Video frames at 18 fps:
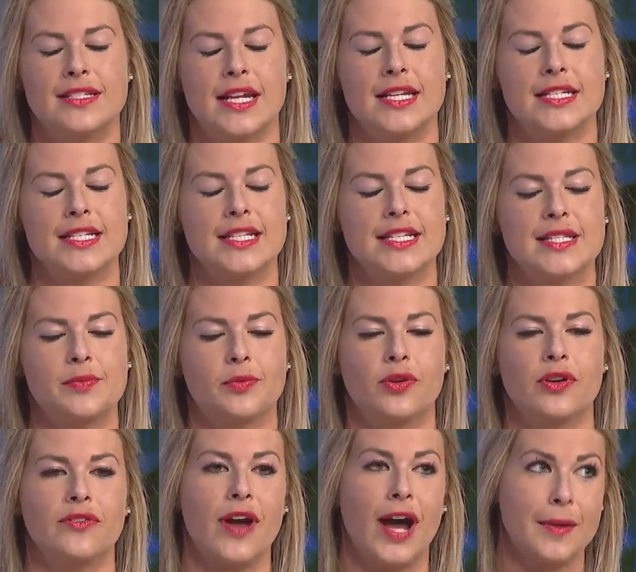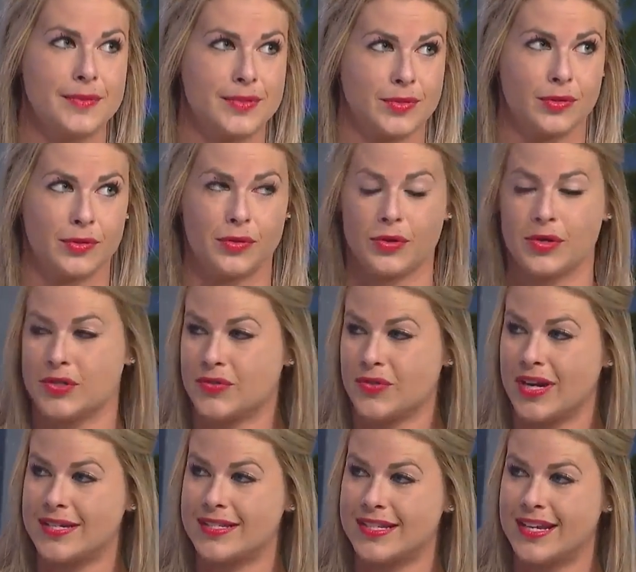States in the sport of obstacle
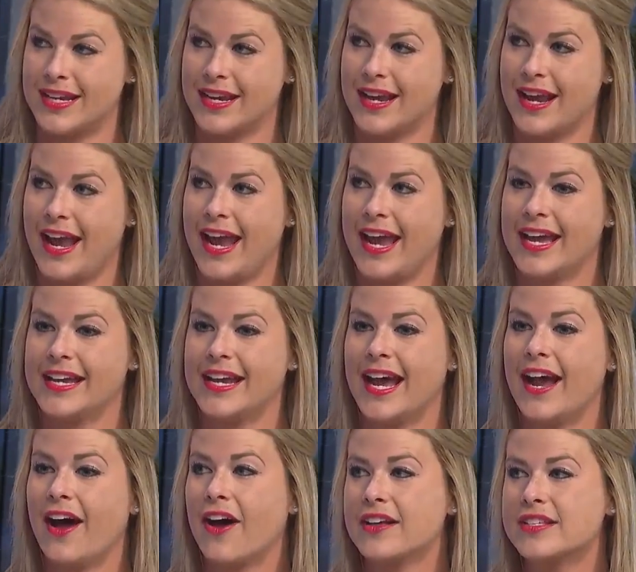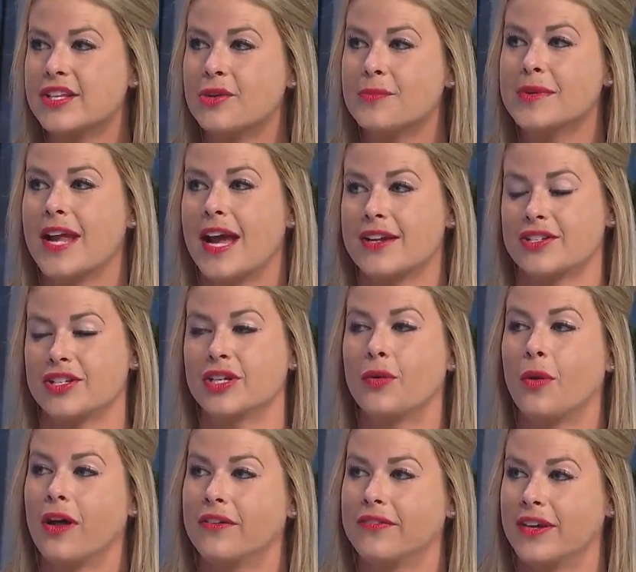course racing, and I also am a
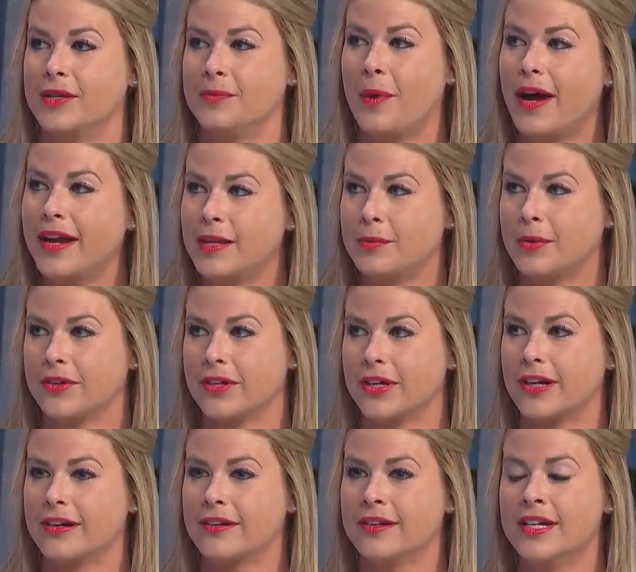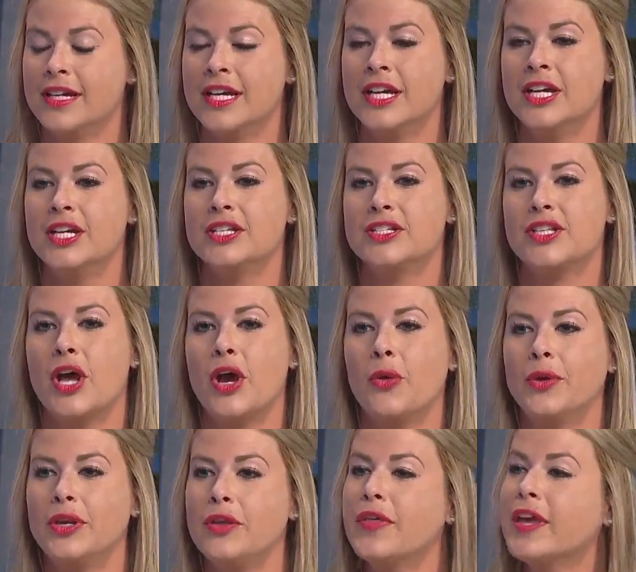nationally qualified bodybuilder.
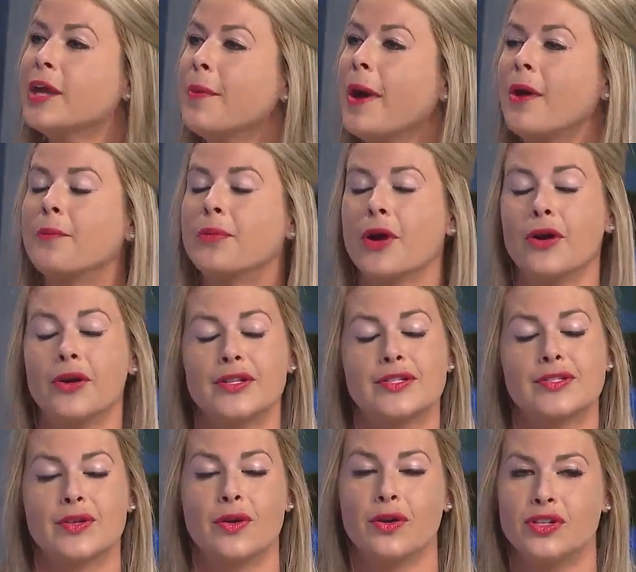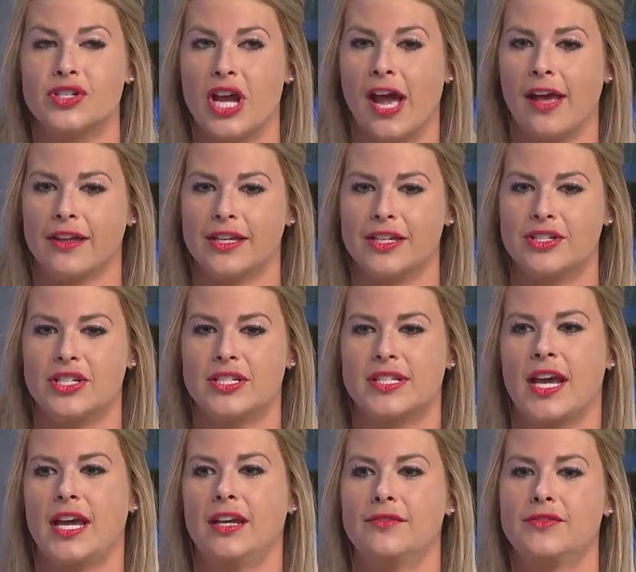So when you think about Broken Skull Challenge,
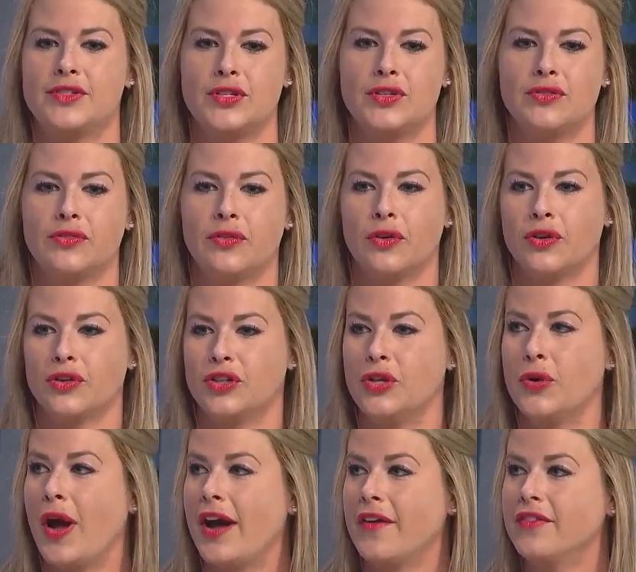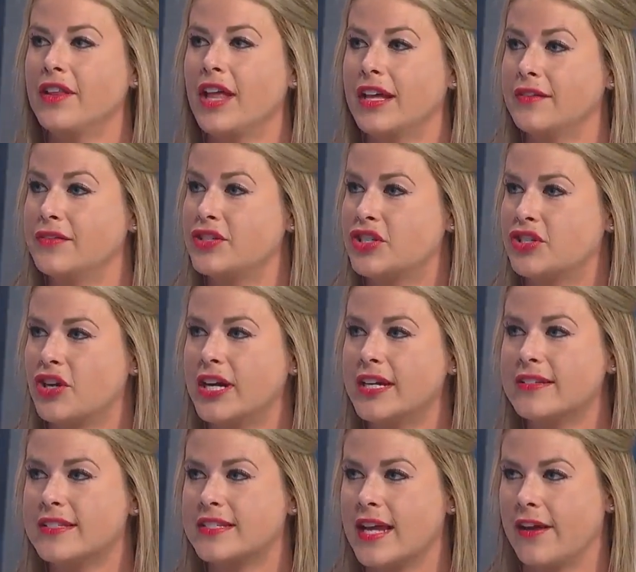it's kind of twofold. You have a lot of
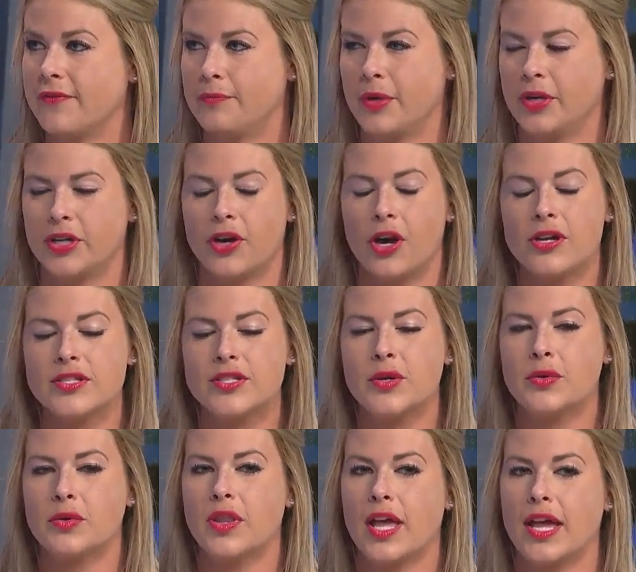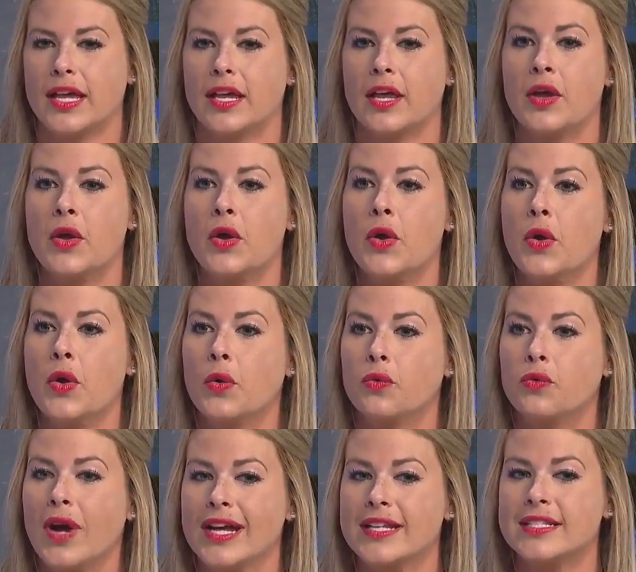strength stuff, but you're also like
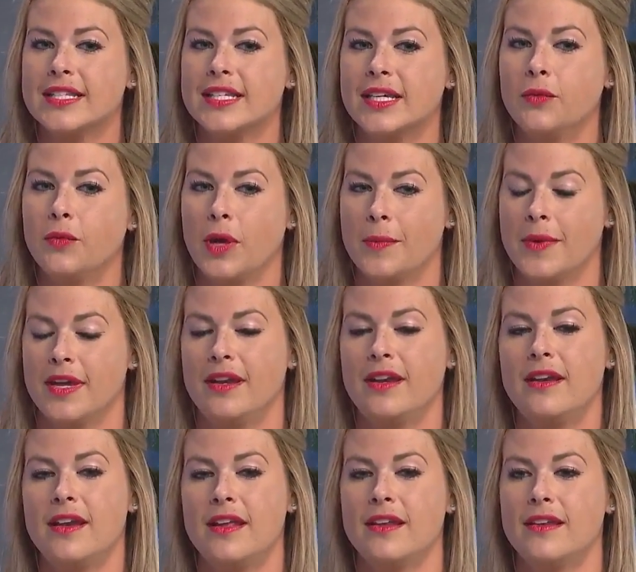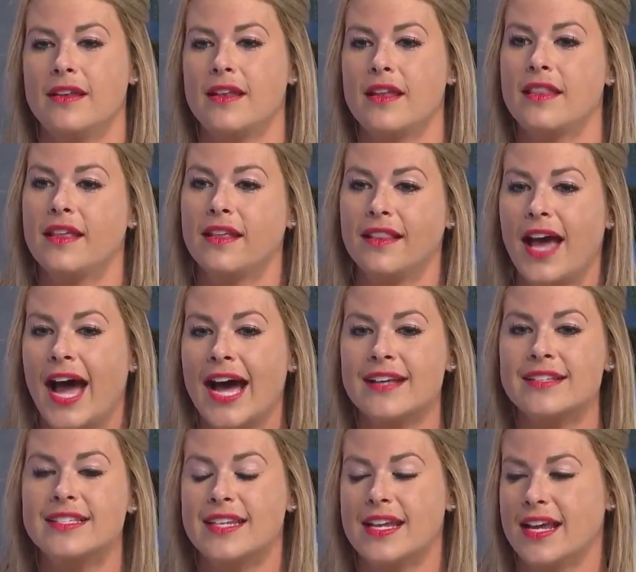wrestling women, and in the
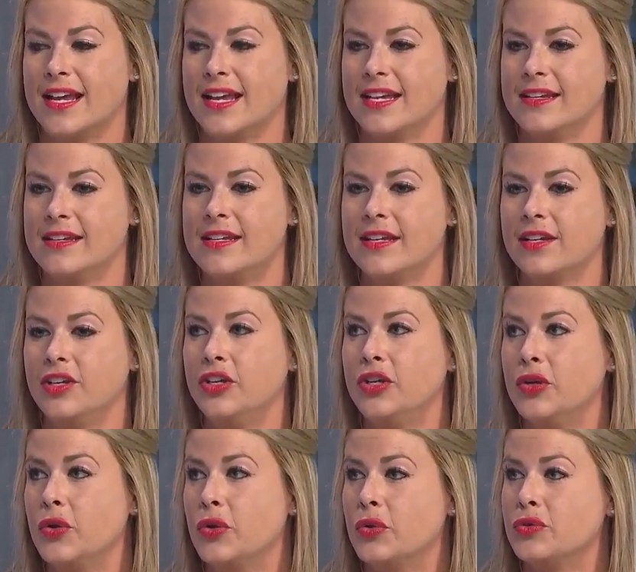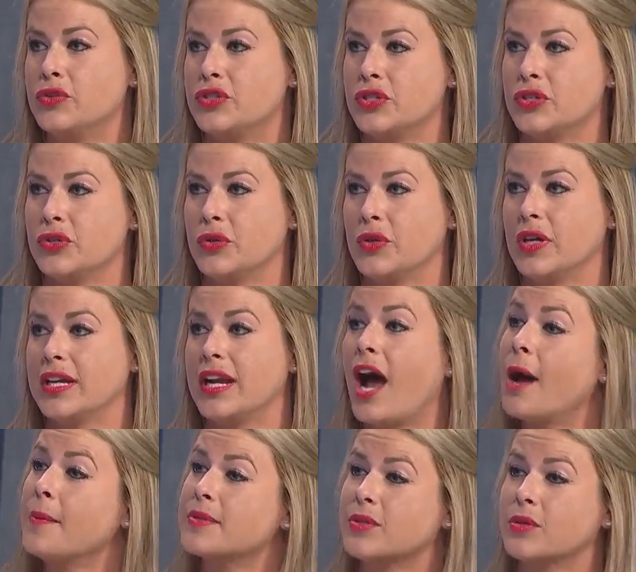last end, you do
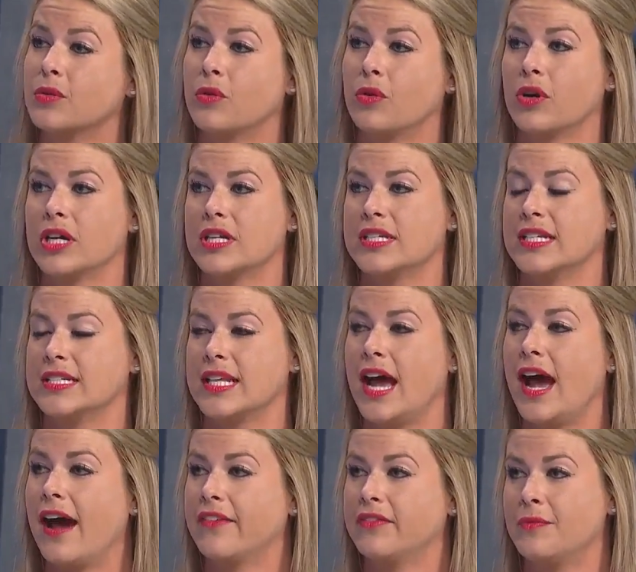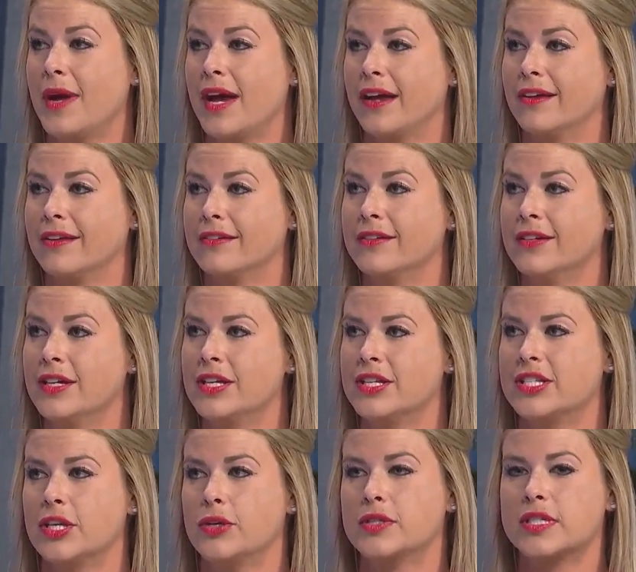an obstacle course that's a half mile.
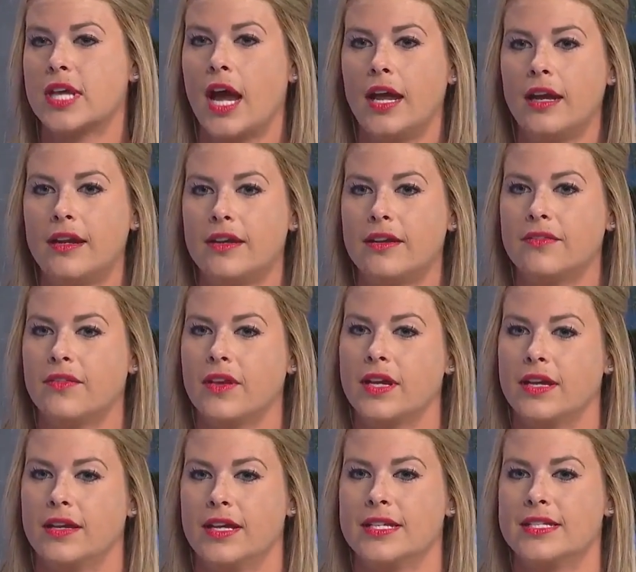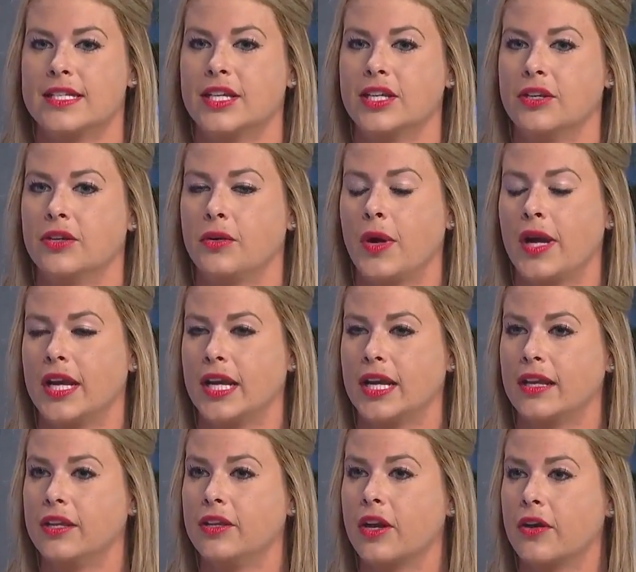So it's kind of
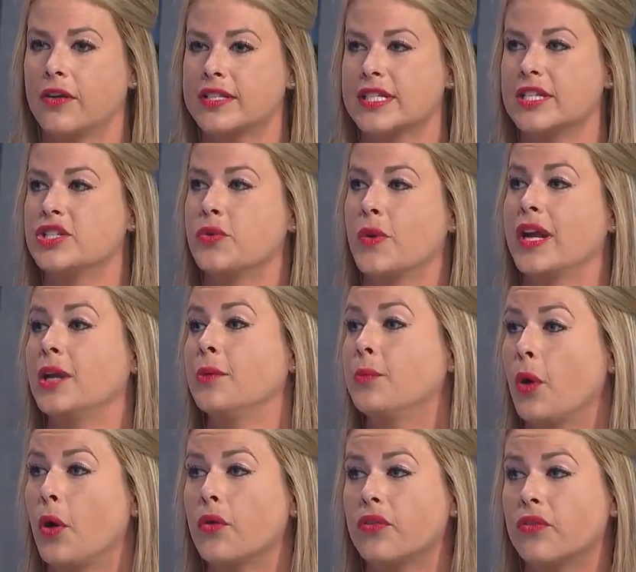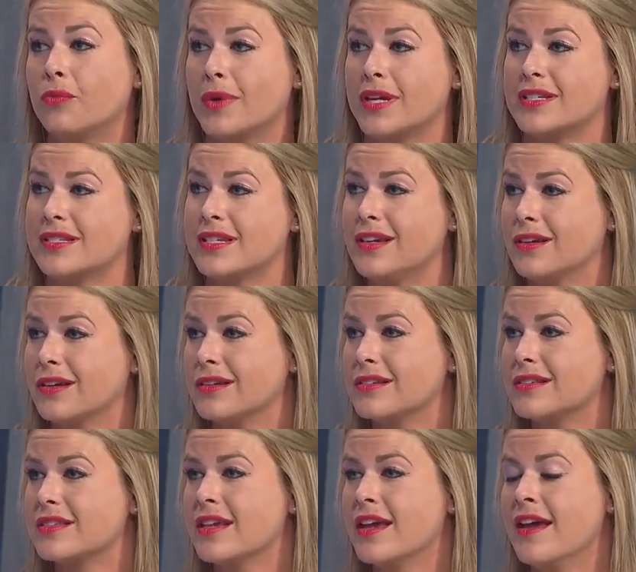insinuating, you know, accentuating both of my
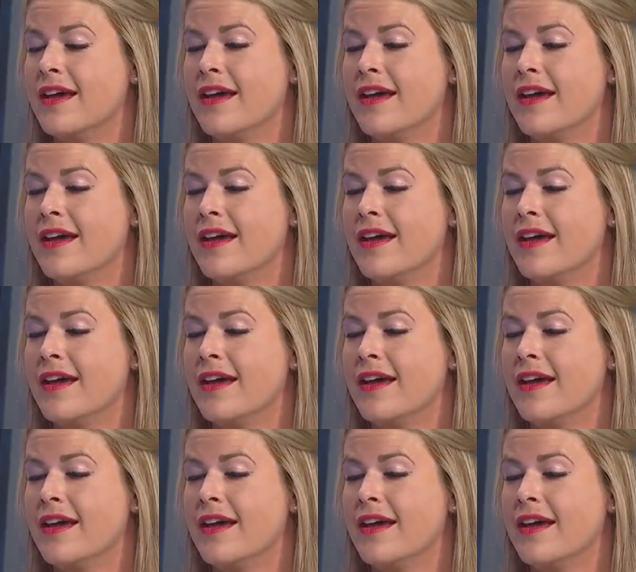skills.